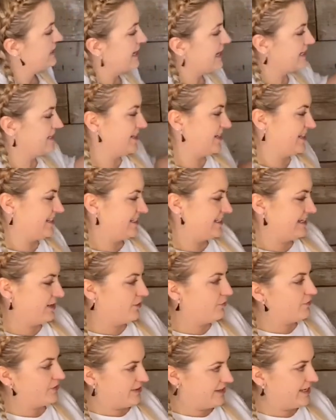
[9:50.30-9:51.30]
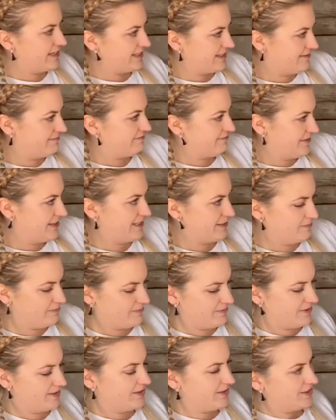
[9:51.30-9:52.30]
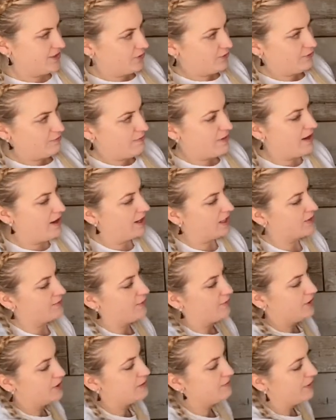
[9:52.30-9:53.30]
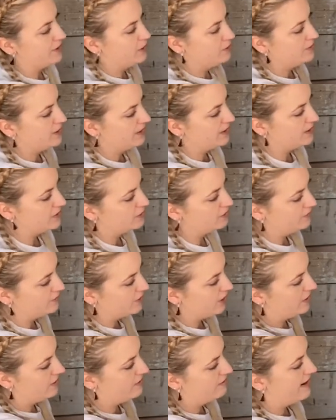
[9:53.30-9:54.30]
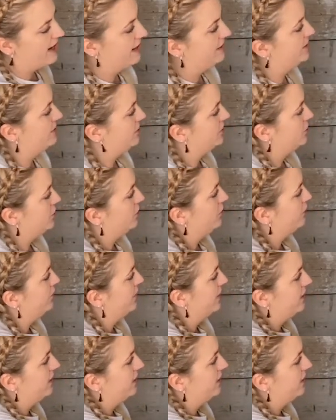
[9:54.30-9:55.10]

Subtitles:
as you can see, there's the sort of marks from the sponge, but you can sort of go around and soften